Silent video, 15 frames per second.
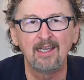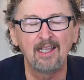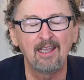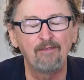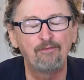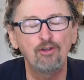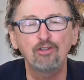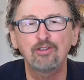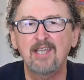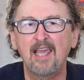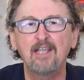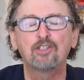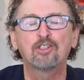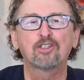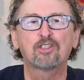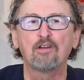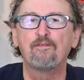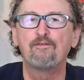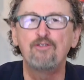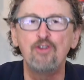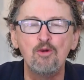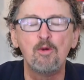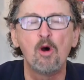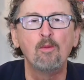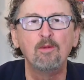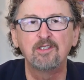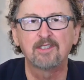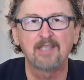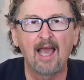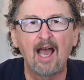And if you'll take just a few
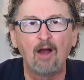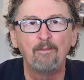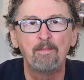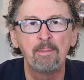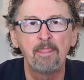moments out,